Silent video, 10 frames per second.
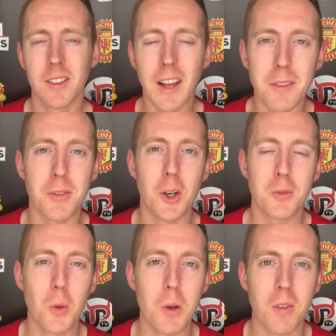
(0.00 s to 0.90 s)
That
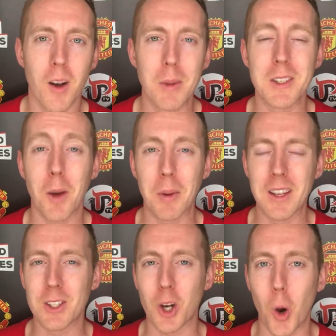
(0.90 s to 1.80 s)
first 45 minutes up
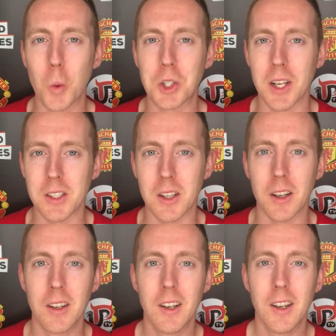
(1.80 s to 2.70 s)
against
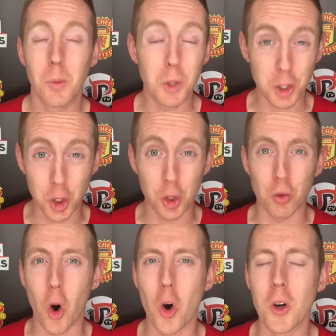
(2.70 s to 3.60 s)
Colchester with a
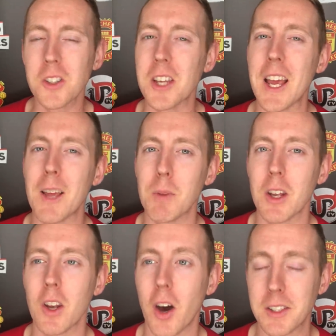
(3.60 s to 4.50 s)
strong team,
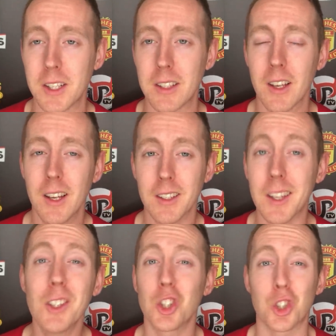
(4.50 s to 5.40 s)
United
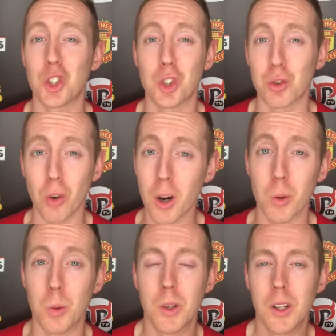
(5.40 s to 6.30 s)
didn't just
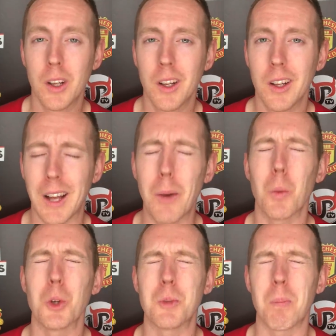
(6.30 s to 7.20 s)
struggle. That
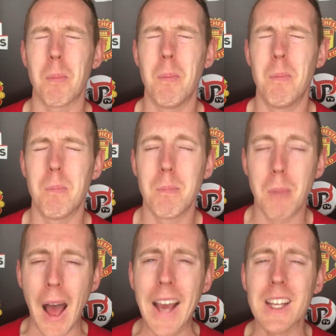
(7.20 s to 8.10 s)
was
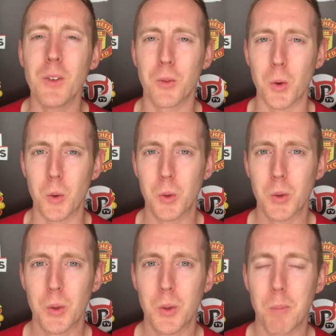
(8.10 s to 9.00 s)
painful,
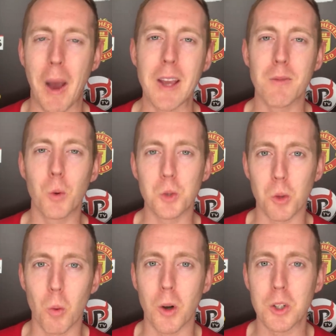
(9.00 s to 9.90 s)
painful
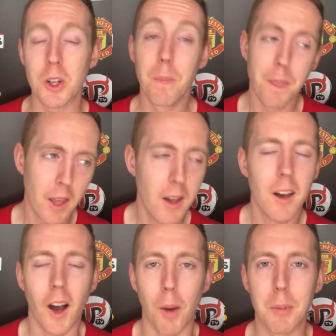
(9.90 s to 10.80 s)
to watch.
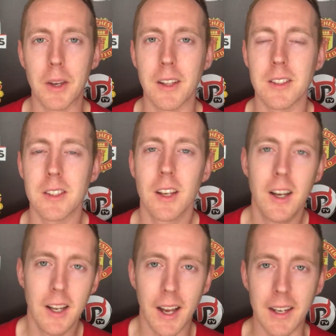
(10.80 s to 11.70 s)
Up against
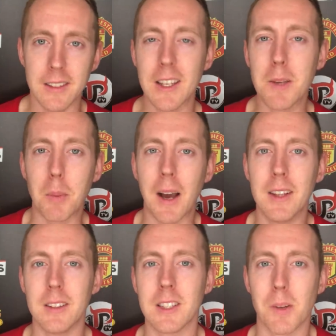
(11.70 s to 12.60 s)
a deep
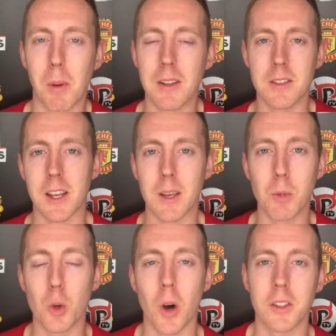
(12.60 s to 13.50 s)
and disciplined team,
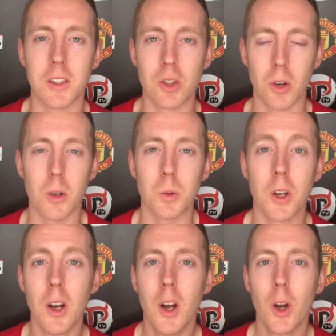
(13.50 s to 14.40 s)
United struggled.
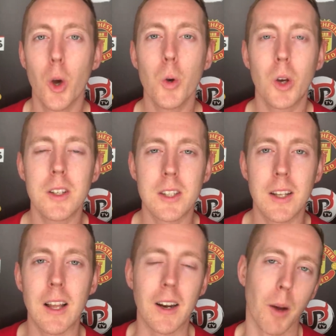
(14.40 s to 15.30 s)
Who could have
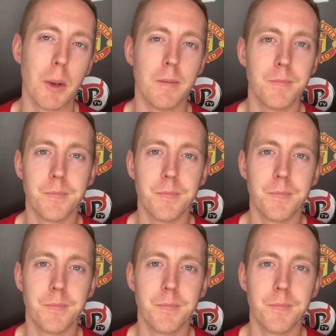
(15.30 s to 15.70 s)
seen that coming?